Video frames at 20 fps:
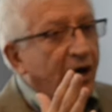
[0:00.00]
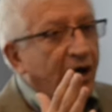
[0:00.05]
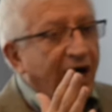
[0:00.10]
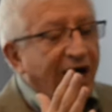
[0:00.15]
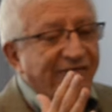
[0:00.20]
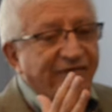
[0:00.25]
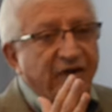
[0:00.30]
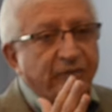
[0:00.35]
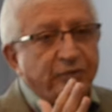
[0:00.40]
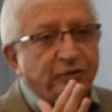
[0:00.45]
of
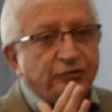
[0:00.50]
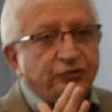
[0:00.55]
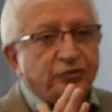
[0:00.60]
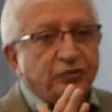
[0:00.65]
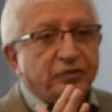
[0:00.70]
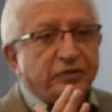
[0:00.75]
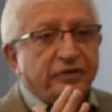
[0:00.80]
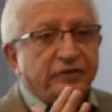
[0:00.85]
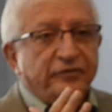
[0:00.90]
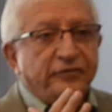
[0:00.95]

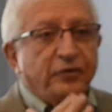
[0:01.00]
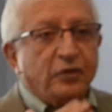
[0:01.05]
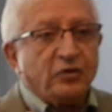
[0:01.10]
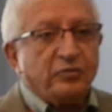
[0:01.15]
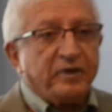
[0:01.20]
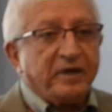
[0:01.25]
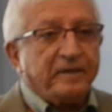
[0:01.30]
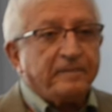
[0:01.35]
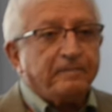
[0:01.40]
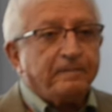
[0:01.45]
opportunity for
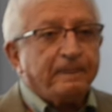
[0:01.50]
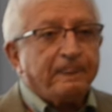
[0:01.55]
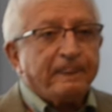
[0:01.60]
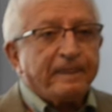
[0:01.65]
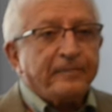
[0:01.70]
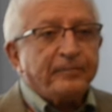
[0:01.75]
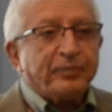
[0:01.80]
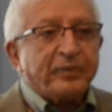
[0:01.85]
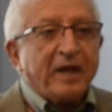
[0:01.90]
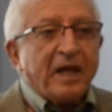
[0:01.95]
me.
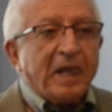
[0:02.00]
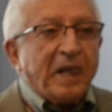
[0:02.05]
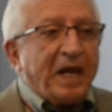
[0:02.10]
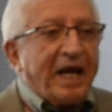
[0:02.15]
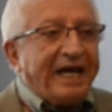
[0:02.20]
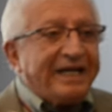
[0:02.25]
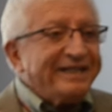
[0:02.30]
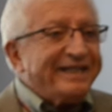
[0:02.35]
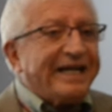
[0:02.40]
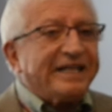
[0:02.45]

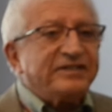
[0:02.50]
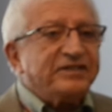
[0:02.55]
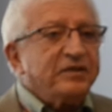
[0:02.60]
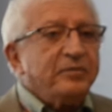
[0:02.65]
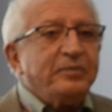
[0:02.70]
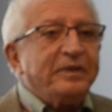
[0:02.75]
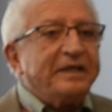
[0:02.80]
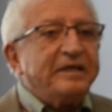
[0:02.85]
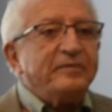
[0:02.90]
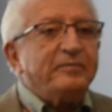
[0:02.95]
And that
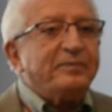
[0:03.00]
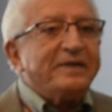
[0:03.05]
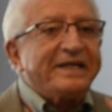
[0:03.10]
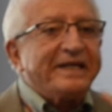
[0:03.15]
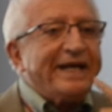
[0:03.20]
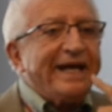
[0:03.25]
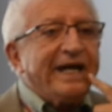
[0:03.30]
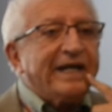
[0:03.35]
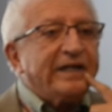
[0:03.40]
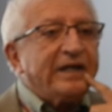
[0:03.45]
simply
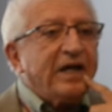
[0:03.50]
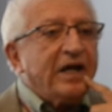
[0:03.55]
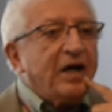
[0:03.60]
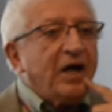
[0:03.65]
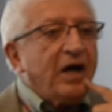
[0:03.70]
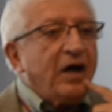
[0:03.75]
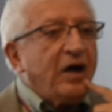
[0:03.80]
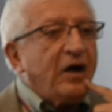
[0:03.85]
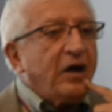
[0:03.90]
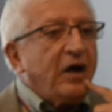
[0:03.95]
began,
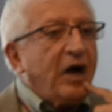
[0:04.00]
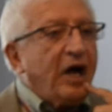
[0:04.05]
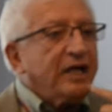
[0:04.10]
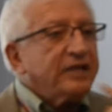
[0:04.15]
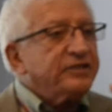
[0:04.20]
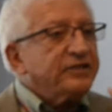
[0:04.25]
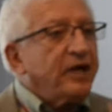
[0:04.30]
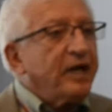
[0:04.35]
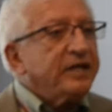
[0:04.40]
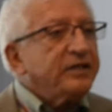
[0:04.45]
I
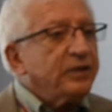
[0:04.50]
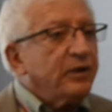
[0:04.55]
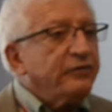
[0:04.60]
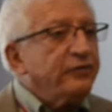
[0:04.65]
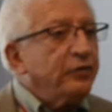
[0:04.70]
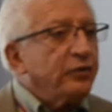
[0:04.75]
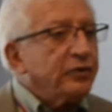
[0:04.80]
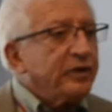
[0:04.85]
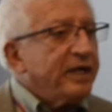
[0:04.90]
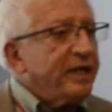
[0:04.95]
signed
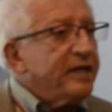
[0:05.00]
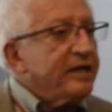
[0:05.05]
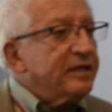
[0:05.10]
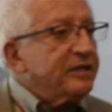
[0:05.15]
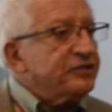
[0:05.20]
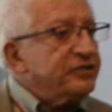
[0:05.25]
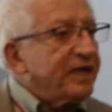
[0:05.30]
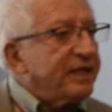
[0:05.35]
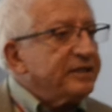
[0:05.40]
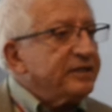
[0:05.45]
up for
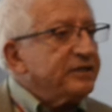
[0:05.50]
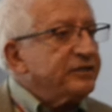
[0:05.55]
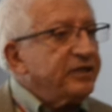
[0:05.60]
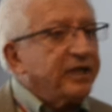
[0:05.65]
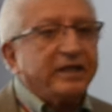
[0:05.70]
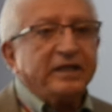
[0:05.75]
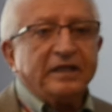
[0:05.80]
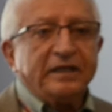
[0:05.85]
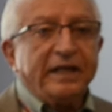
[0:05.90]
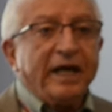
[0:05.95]
English as a
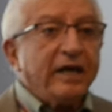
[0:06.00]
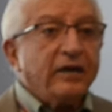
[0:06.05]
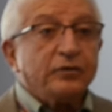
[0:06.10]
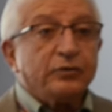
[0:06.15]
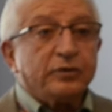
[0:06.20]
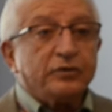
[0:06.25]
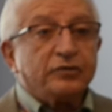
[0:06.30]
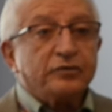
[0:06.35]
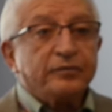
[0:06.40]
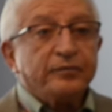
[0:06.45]
second
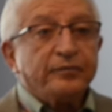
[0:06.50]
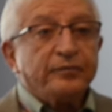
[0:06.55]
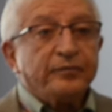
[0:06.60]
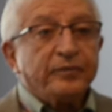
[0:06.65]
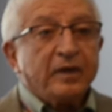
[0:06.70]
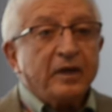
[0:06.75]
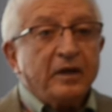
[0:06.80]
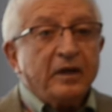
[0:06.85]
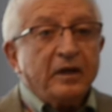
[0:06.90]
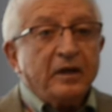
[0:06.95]
language.
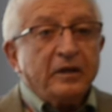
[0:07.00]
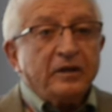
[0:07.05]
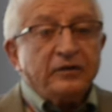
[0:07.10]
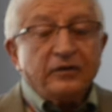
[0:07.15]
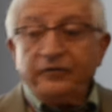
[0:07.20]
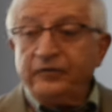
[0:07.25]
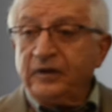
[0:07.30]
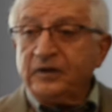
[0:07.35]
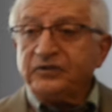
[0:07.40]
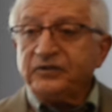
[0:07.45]

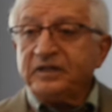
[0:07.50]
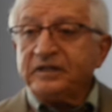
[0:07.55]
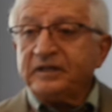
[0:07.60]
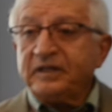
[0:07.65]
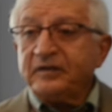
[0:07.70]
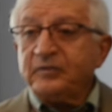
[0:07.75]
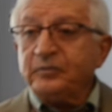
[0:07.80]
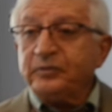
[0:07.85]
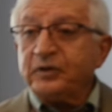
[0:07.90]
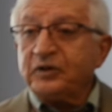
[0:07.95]
The first thing
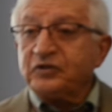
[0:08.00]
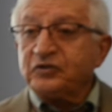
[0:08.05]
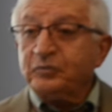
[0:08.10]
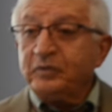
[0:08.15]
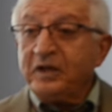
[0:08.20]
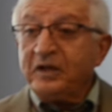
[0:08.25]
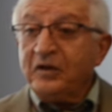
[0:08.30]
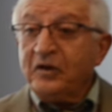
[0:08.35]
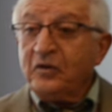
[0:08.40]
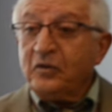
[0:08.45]
that impressed
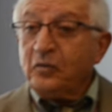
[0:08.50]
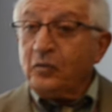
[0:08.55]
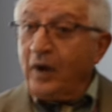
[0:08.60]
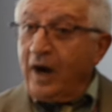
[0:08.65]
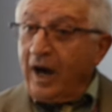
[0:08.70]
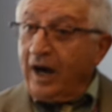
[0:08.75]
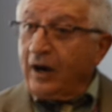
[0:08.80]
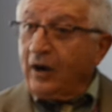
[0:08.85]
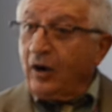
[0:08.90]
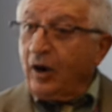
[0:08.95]
me,
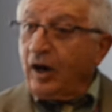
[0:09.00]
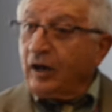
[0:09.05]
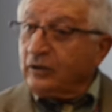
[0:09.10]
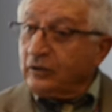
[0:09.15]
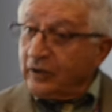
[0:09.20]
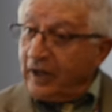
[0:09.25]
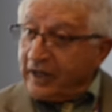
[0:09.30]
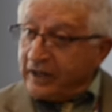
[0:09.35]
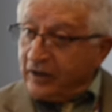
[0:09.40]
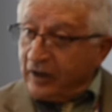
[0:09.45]
wow,
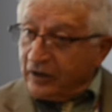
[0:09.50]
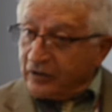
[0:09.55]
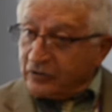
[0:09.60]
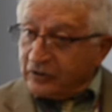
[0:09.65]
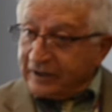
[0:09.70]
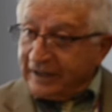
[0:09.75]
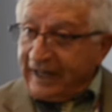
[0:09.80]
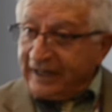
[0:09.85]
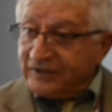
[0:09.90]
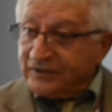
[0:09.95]
unlike our
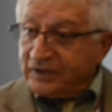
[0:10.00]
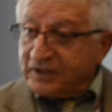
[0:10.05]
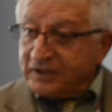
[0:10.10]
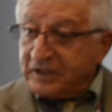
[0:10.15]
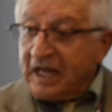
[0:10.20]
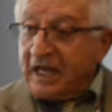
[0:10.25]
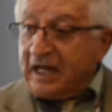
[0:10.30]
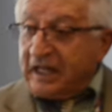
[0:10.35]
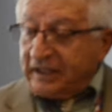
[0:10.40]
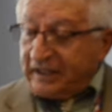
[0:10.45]
classes,
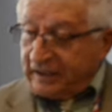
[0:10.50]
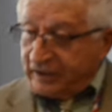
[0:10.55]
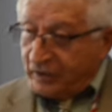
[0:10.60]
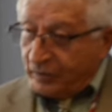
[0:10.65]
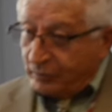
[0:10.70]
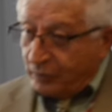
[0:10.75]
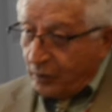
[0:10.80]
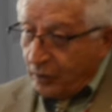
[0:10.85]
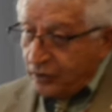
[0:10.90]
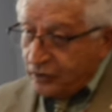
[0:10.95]
that the
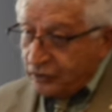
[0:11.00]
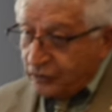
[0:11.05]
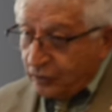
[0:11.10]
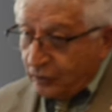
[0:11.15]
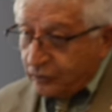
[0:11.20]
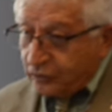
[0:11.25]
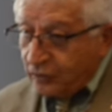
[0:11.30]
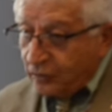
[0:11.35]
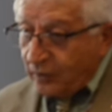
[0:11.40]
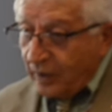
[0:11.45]
boys
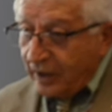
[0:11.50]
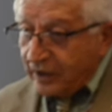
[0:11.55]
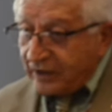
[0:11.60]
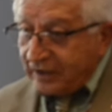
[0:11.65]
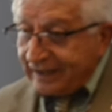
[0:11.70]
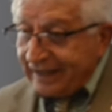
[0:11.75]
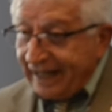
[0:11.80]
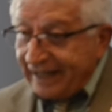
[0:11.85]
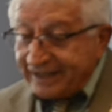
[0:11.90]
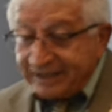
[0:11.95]
go to one
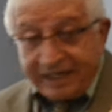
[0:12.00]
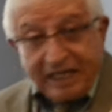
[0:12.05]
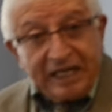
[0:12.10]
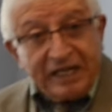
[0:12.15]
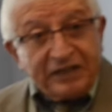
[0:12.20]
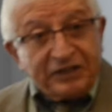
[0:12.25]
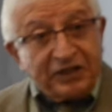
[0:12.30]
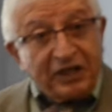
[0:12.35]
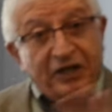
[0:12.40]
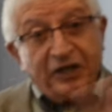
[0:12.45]
class,
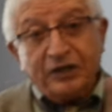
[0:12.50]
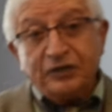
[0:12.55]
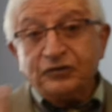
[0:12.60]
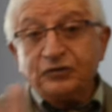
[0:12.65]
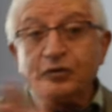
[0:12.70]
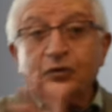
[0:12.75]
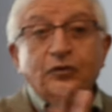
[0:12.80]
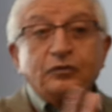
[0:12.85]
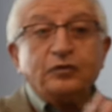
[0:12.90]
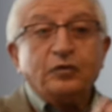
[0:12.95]
the
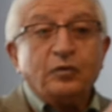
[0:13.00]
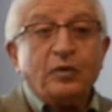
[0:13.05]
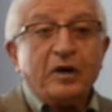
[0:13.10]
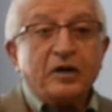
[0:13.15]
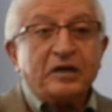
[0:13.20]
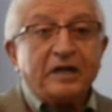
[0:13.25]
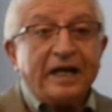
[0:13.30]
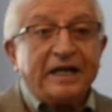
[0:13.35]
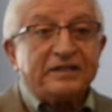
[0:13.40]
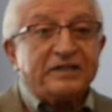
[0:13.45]
girls go to
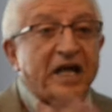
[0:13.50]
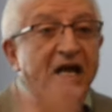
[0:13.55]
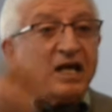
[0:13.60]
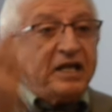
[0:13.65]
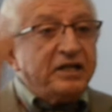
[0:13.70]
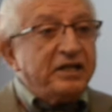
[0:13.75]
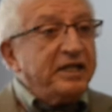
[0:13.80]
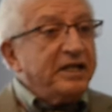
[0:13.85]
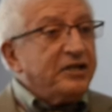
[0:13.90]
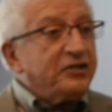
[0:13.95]
one class,
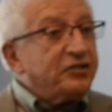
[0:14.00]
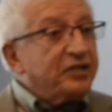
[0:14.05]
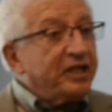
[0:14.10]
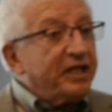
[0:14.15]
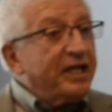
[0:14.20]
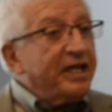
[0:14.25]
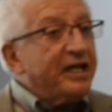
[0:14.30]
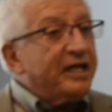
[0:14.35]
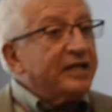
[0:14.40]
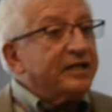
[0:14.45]
this
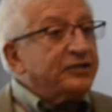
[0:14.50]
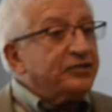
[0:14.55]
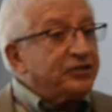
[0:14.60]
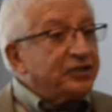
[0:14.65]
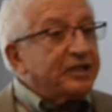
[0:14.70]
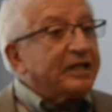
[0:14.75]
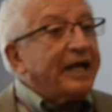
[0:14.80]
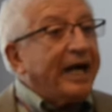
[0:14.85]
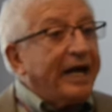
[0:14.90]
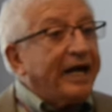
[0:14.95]
English
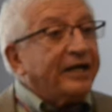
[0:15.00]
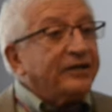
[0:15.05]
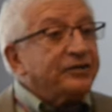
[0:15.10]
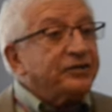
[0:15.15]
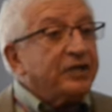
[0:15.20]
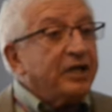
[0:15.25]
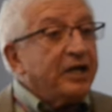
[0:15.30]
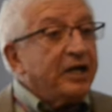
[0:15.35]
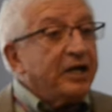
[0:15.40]
class